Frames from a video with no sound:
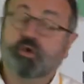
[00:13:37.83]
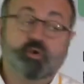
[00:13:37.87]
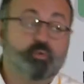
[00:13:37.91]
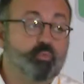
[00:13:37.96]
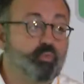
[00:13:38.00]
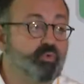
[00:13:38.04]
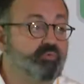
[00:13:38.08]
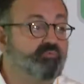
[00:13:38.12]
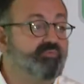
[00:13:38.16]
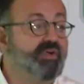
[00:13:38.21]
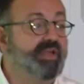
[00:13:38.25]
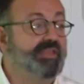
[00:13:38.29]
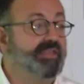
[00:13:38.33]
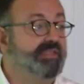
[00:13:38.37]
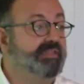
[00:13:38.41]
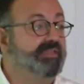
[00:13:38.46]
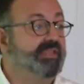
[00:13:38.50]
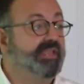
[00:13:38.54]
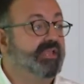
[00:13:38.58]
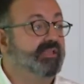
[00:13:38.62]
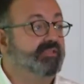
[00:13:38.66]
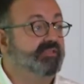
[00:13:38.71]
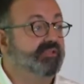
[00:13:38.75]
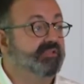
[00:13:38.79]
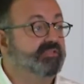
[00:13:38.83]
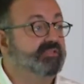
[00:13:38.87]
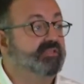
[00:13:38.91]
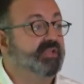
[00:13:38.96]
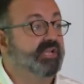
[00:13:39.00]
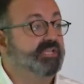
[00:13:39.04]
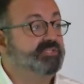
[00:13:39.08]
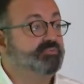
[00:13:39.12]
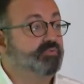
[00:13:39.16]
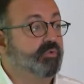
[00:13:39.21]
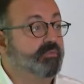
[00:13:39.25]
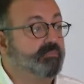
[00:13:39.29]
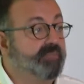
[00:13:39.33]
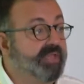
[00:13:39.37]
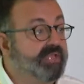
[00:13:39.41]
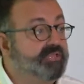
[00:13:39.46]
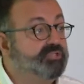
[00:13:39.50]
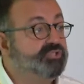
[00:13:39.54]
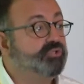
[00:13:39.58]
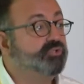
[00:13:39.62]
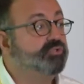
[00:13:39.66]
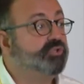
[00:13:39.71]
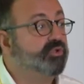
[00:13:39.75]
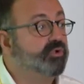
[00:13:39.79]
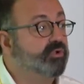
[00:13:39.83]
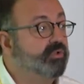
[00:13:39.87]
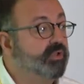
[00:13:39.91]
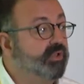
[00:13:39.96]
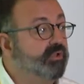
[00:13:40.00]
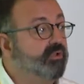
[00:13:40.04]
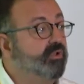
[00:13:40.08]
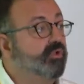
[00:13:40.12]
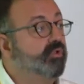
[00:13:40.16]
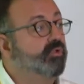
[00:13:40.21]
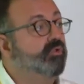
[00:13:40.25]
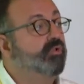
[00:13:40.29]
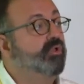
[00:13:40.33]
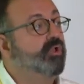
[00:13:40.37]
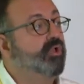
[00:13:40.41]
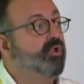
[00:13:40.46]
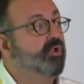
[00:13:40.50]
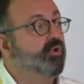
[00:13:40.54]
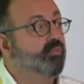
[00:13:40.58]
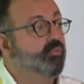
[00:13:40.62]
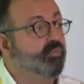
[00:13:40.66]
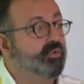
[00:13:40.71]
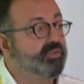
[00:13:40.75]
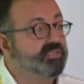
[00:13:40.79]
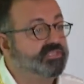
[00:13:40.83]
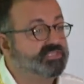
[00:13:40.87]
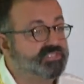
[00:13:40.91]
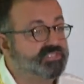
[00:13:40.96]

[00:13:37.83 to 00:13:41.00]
We validated, as we mentioned earlier on, with